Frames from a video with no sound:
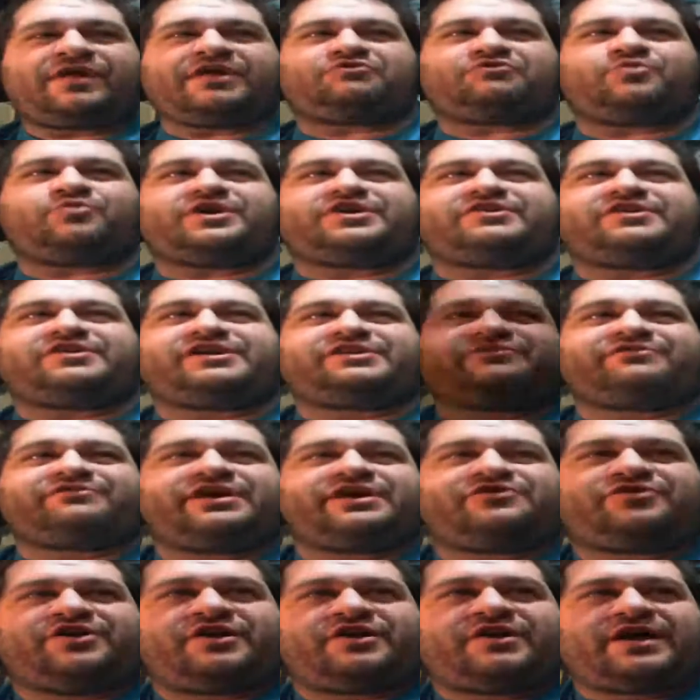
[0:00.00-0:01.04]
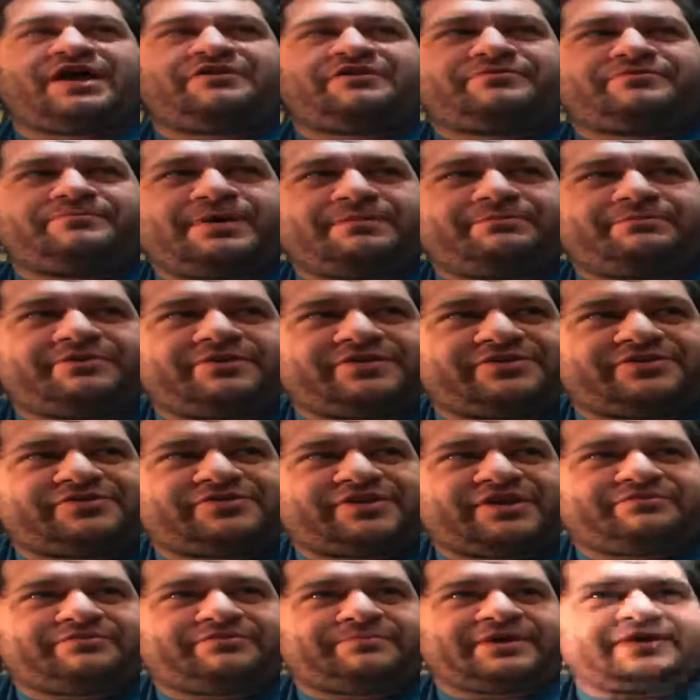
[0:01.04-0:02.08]
That's why you're here, right? So I don't have to remember all this
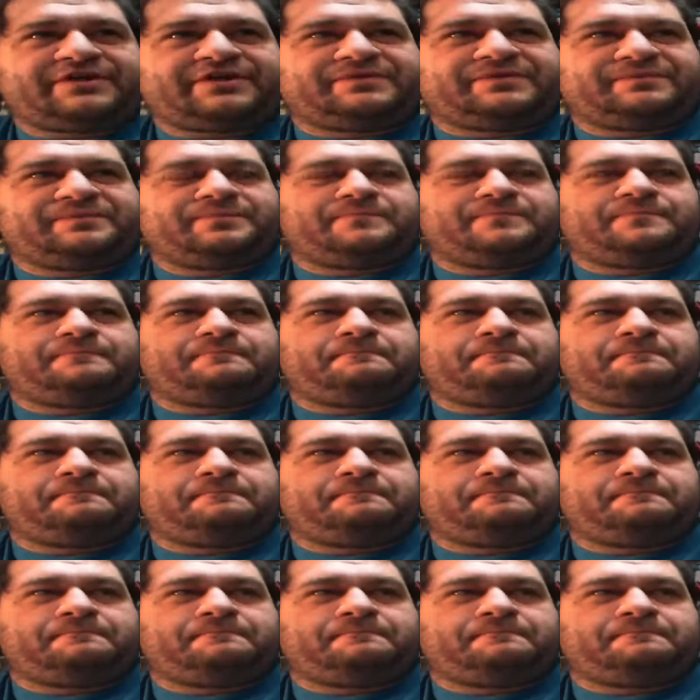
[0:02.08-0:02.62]
stuff about you.